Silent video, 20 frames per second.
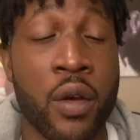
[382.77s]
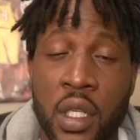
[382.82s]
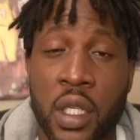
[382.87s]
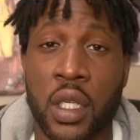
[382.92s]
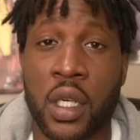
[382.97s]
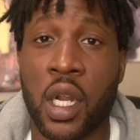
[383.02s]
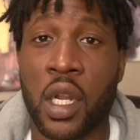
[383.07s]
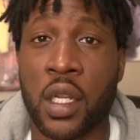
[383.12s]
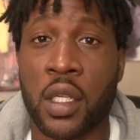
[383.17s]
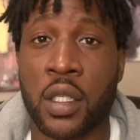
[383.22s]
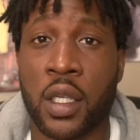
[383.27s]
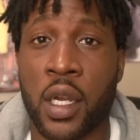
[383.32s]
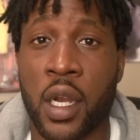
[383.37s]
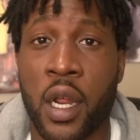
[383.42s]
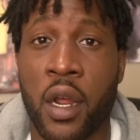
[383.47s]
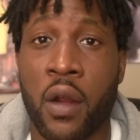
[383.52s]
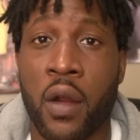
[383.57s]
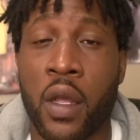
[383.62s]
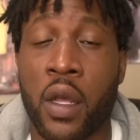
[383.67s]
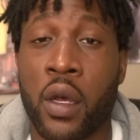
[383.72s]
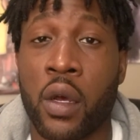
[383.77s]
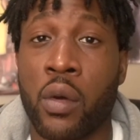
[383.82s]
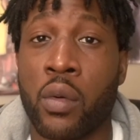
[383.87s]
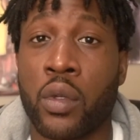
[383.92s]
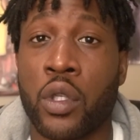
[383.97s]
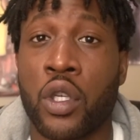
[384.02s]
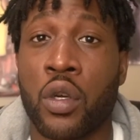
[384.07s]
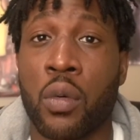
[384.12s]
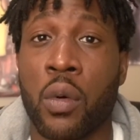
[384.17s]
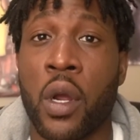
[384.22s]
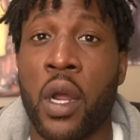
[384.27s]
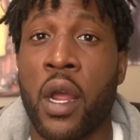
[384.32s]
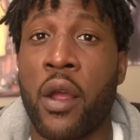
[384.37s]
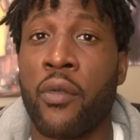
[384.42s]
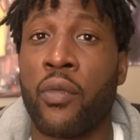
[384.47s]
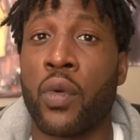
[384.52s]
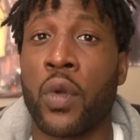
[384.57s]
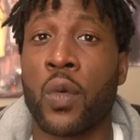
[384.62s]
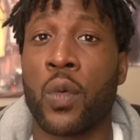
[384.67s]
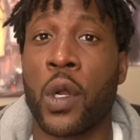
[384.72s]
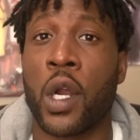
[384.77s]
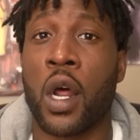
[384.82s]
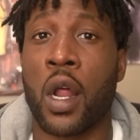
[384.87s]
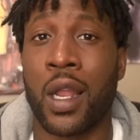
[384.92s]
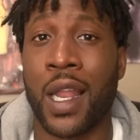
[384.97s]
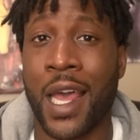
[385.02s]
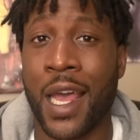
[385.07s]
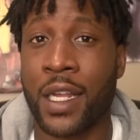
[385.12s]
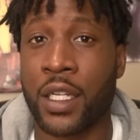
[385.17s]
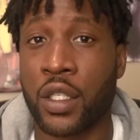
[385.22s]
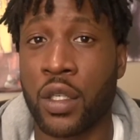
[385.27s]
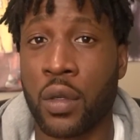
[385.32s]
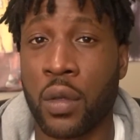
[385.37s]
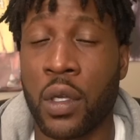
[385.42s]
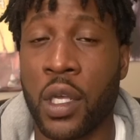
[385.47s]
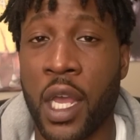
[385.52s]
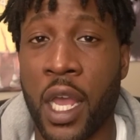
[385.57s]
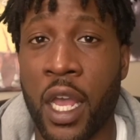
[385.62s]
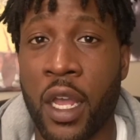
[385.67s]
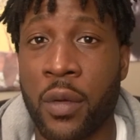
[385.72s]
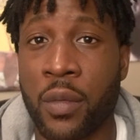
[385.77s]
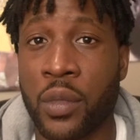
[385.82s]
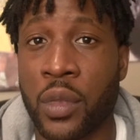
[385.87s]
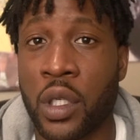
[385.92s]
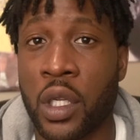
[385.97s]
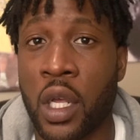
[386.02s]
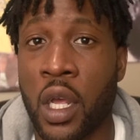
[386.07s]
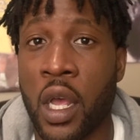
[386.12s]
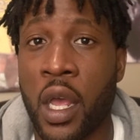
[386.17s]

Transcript: There's another scenario to where if we win our last two games